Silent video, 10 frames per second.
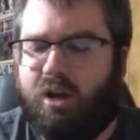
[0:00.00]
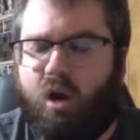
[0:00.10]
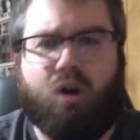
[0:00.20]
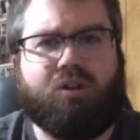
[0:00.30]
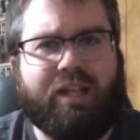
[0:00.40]

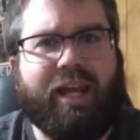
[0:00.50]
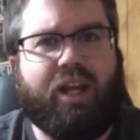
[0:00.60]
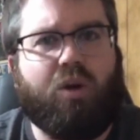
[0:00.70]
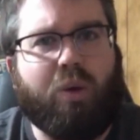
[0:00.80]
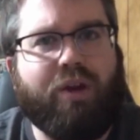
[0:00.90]
aren't
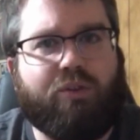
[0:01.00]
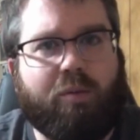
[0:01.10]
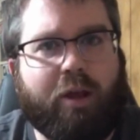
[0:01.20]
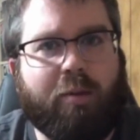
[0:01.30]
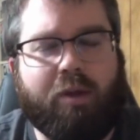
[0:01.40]
taken away
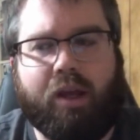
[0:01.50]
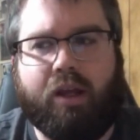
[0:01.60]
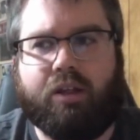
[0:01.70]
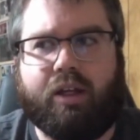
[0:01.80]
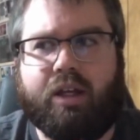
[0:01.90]
from him?
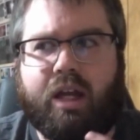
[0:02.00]
Like,